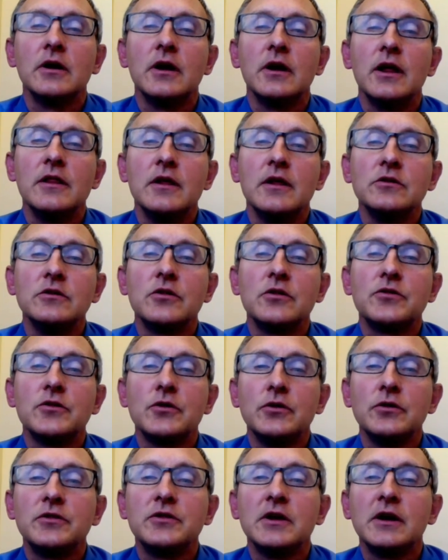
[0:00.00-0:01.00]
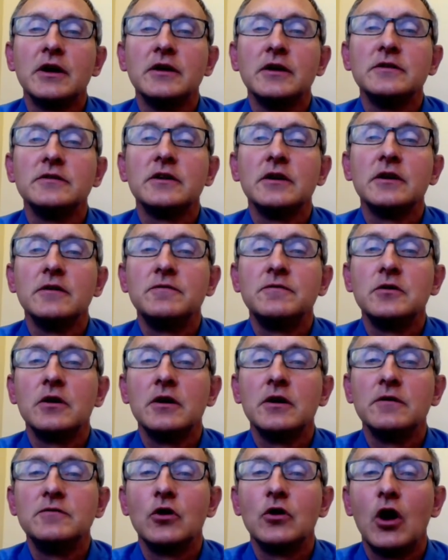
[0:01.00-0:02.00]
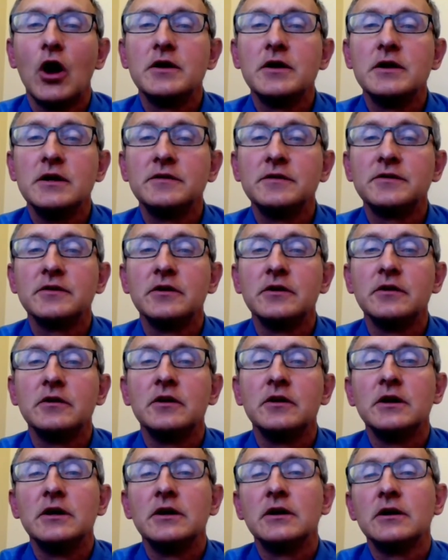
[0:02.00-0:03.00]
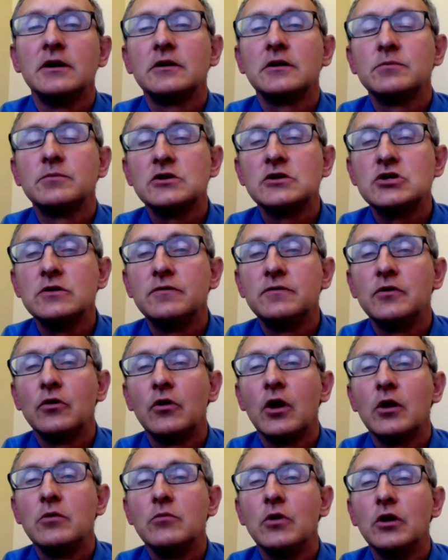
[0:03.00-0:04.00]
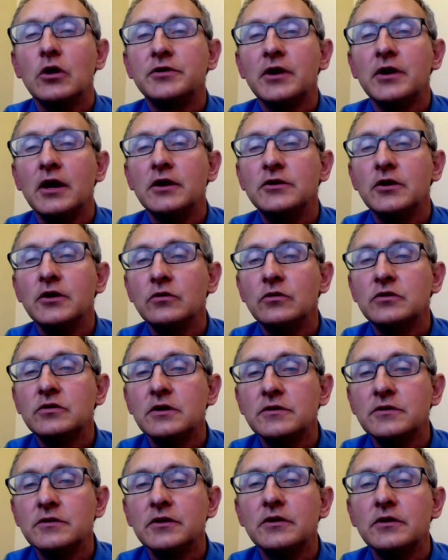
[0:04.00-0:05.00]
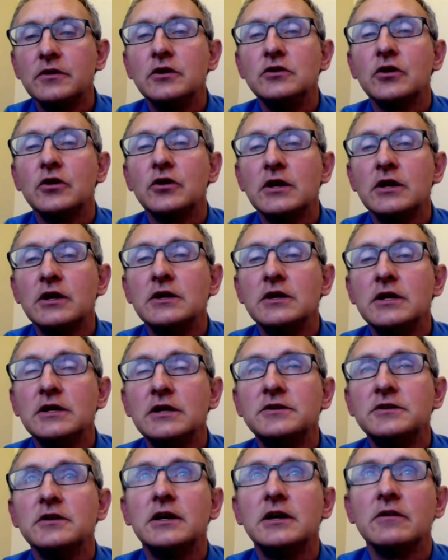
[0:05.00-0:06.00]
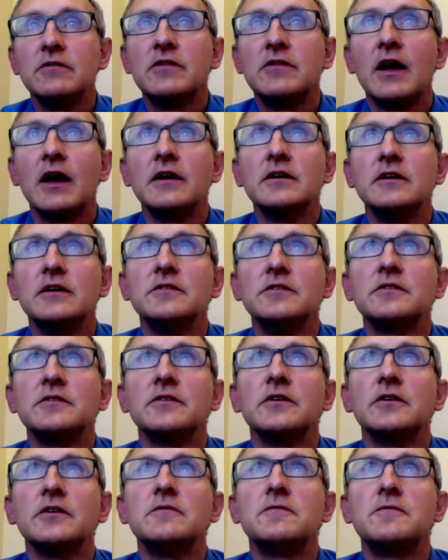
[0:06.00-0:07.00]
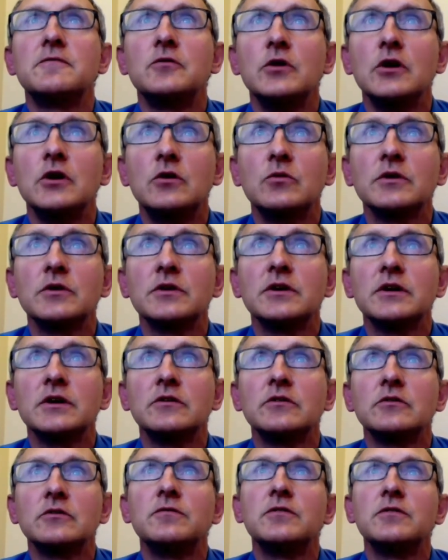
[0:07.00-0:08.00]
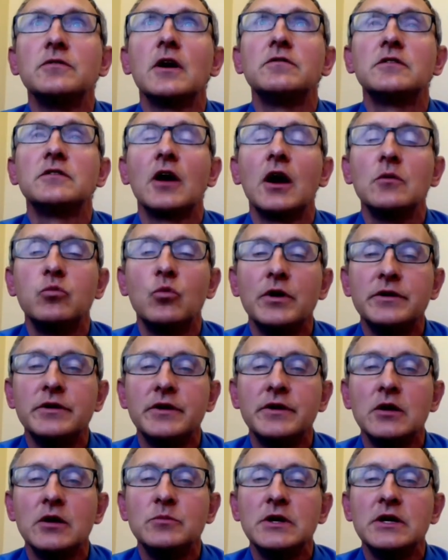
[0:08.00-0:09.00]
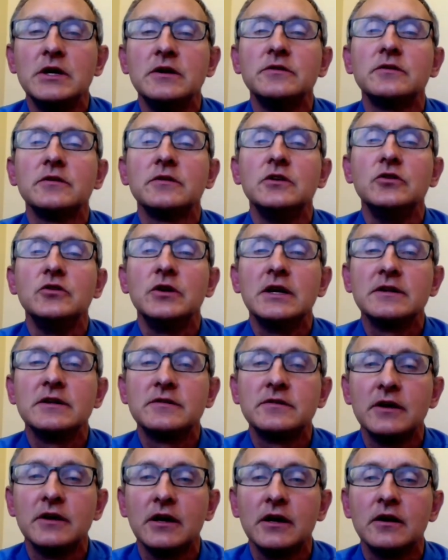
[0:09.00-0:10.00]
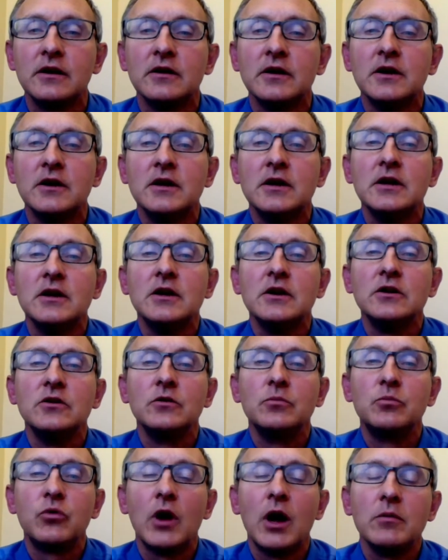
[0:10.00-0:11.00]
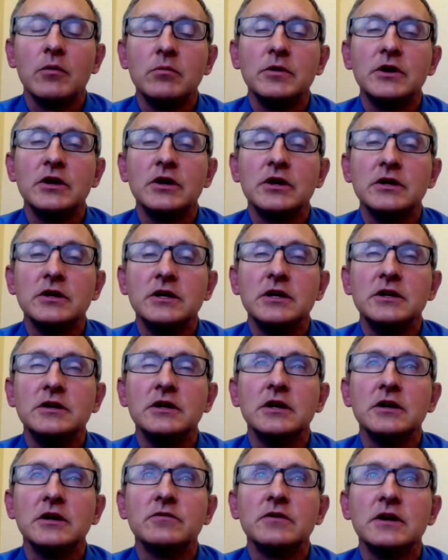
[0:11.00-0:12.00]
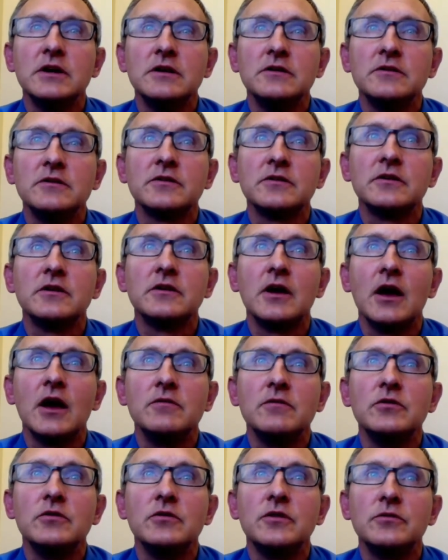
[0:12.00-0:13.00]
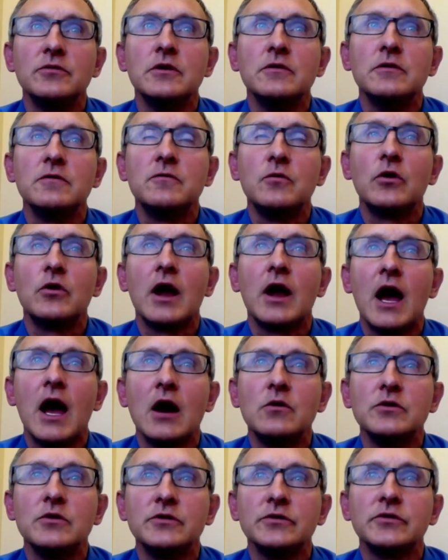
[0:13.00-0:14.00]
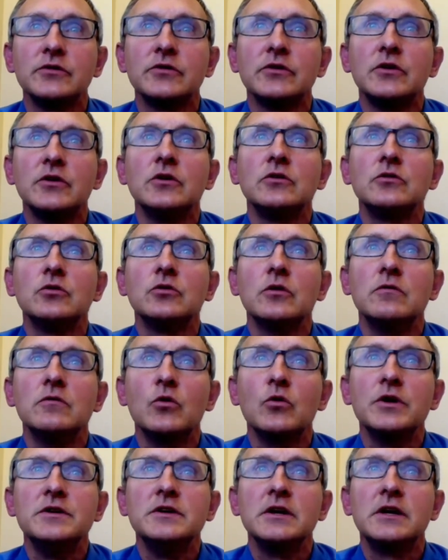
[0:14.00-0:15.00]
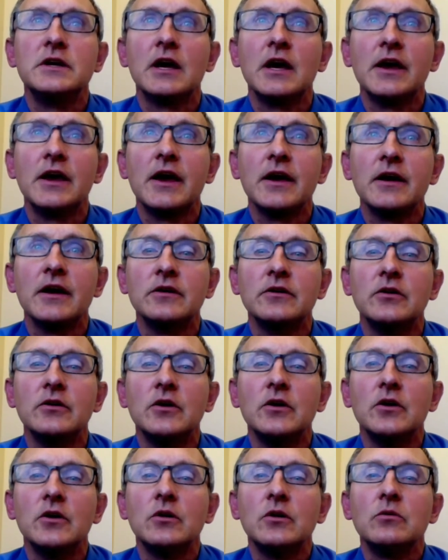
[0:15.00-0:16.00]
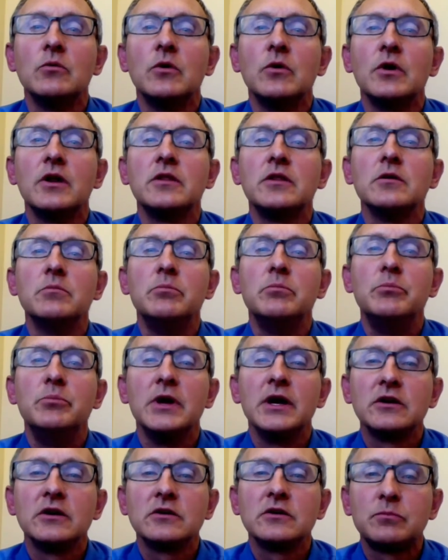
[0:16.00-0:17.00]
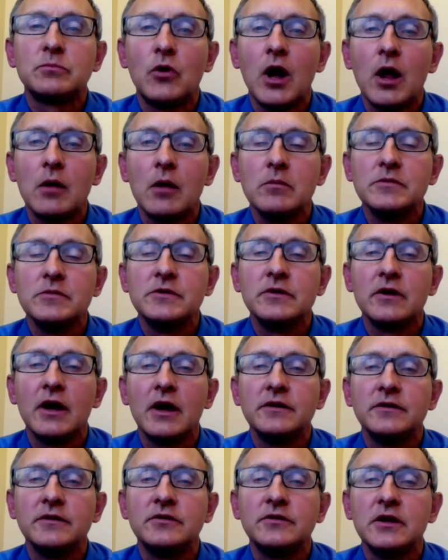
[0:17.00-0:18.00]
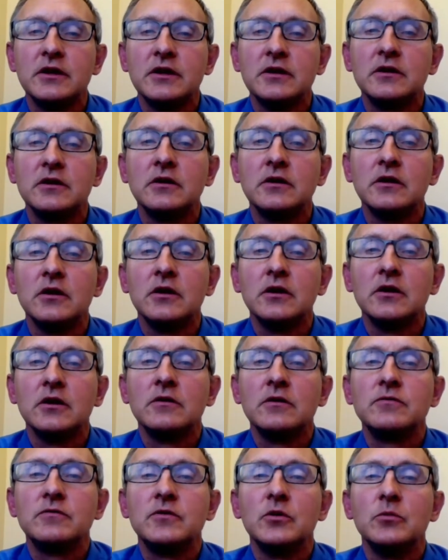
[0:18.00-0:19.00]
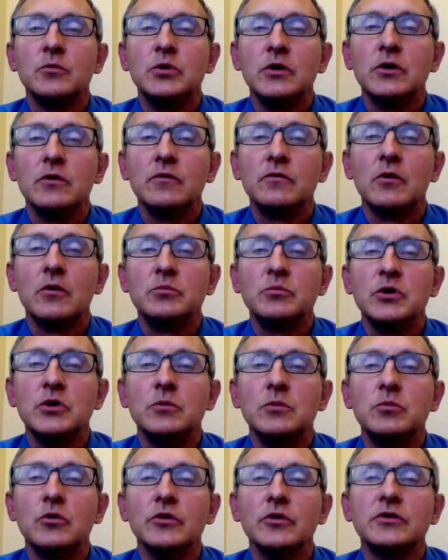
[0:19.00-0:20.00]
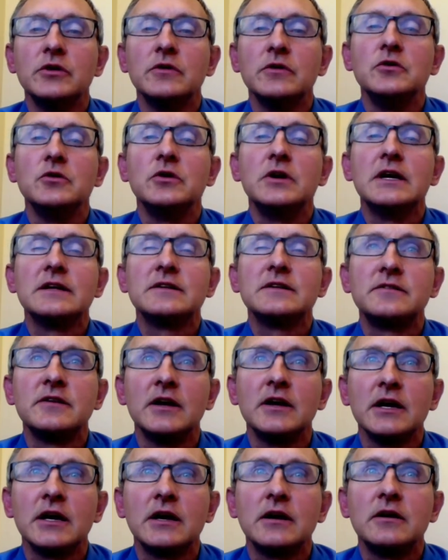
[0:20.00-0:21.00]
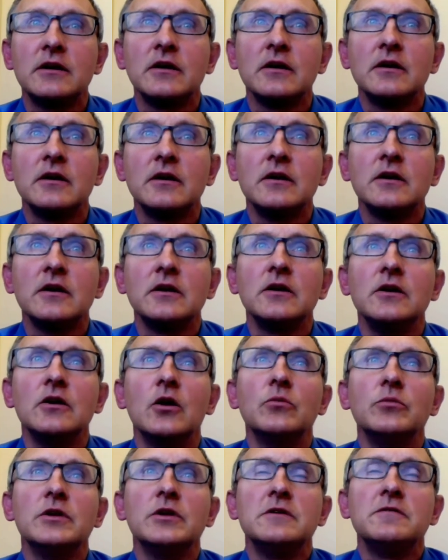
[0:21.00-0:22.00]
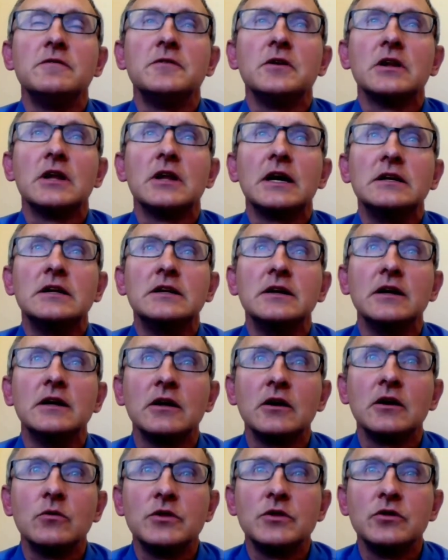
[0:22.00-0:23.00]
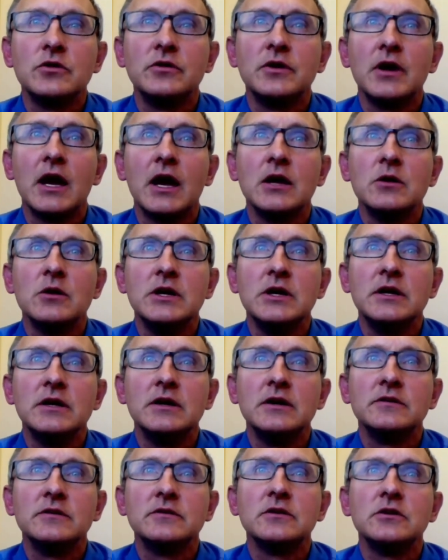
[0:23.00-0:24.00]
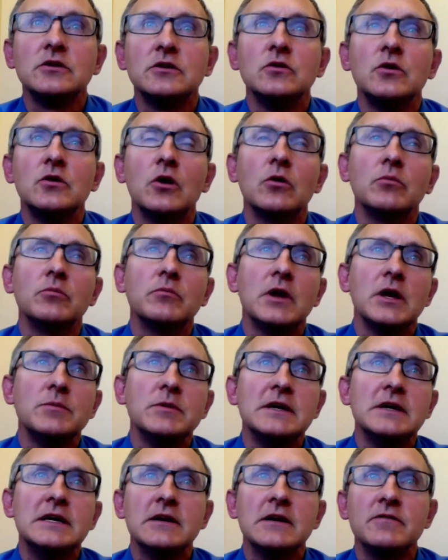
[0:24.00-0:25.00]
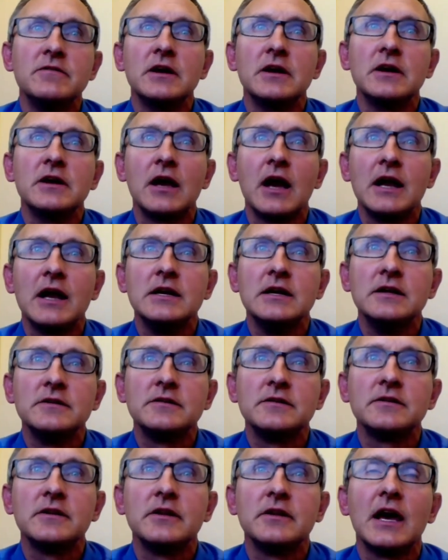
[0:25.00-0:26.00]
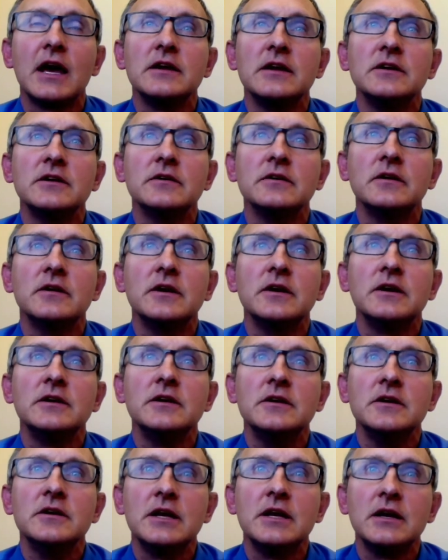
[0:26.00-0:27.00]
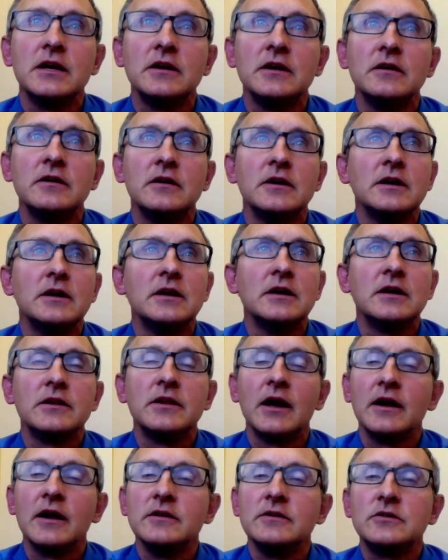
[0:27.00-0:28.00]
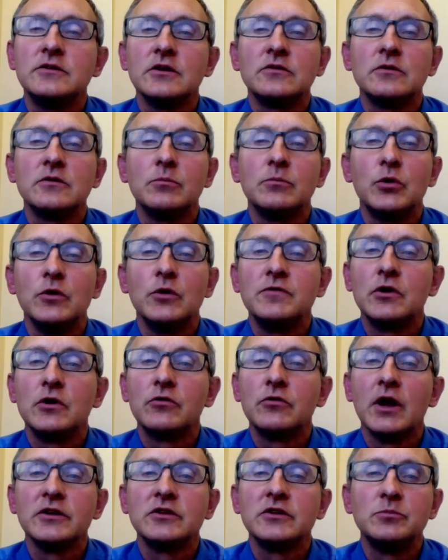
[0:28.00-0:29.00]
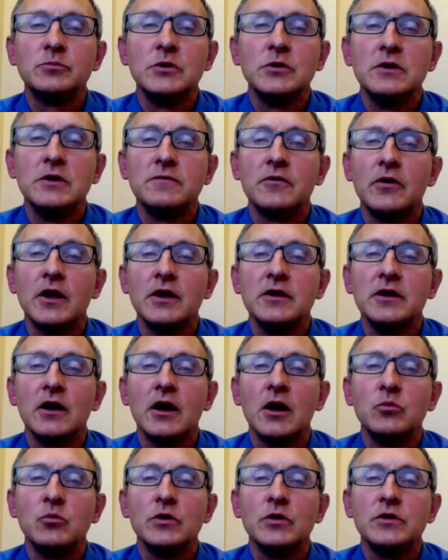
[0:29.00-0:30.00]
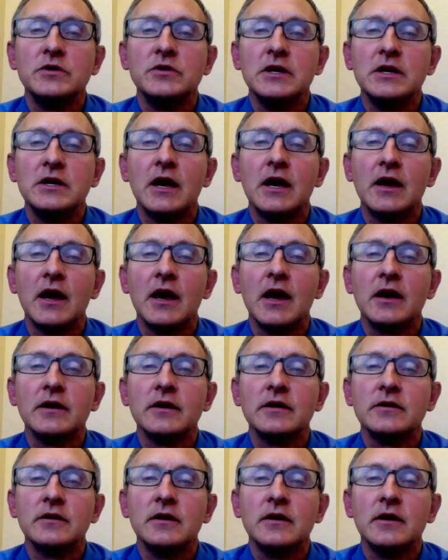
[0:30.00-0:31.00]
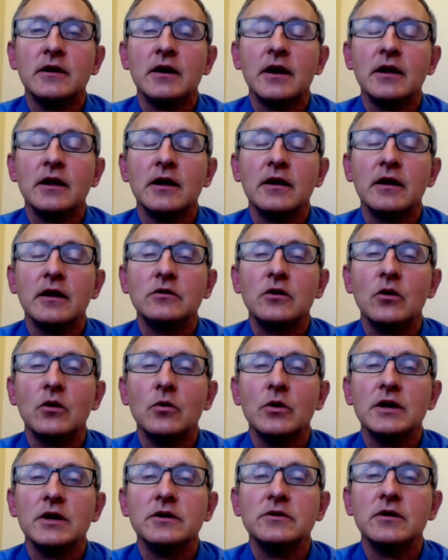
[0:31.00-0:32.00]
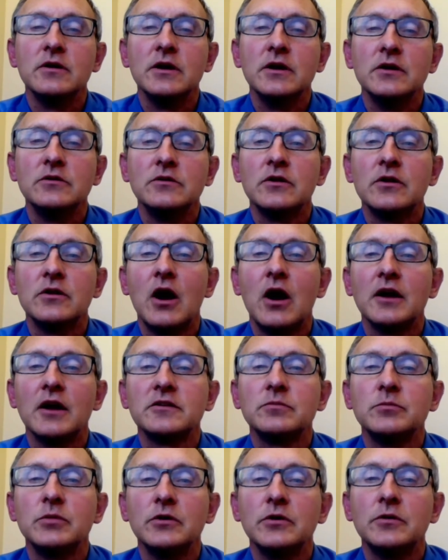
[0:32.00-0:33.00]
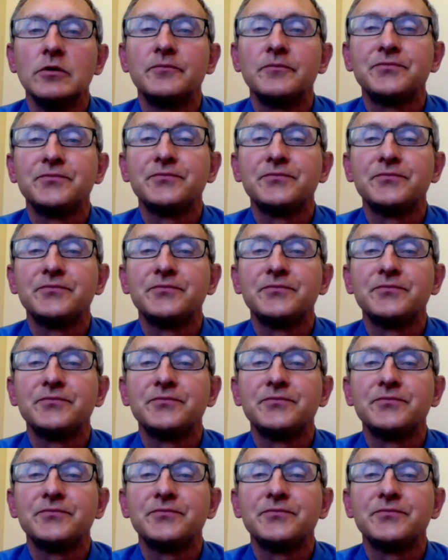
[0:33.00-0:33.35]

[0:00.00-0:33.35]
And then the third thing is if you're on insulin, especially if you're on multi-dose insulin, then you're going to need to give that insulin frequently. So if you have type 1 diabetes and you get sick, you're probably going to need to give insulin every 3 or 4 hours to avoid DKA. One of the biggest problems that I see from people is if you get sick, you don't really feel like dealing with your diabetes, and you don't maybe give the kind of insulin that you need, that is just a perfect recipe for ending up with DKA and going into the hospital.